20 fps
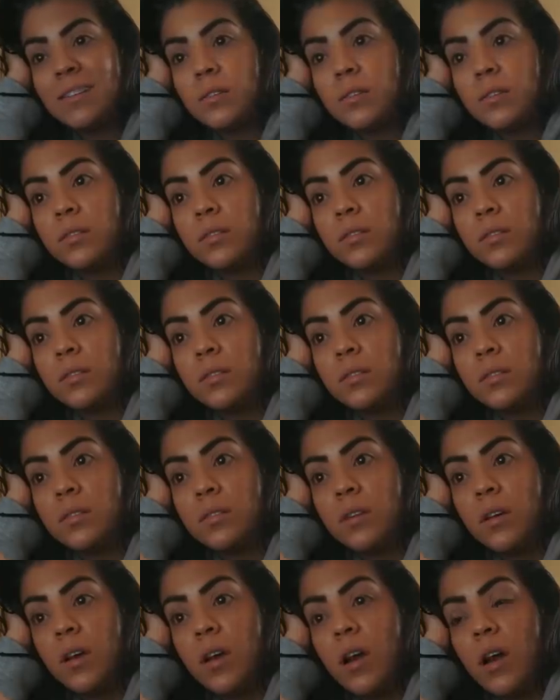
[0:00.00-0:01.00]
believe they want me to shove
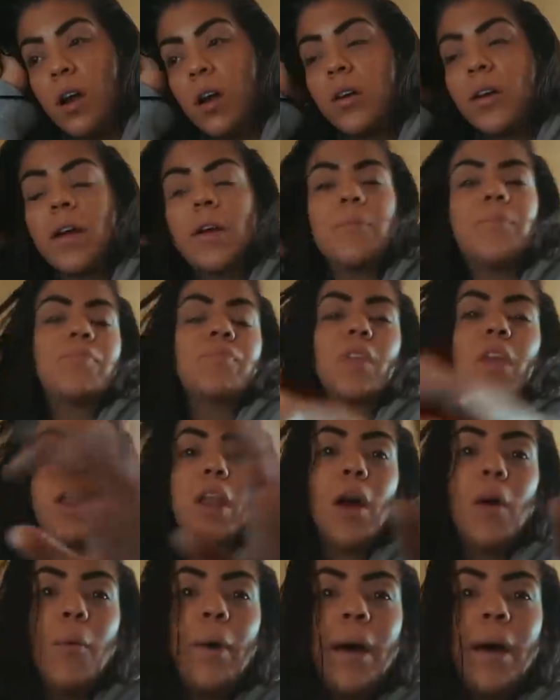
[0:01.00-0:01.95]
this up my vagina. Okay, you know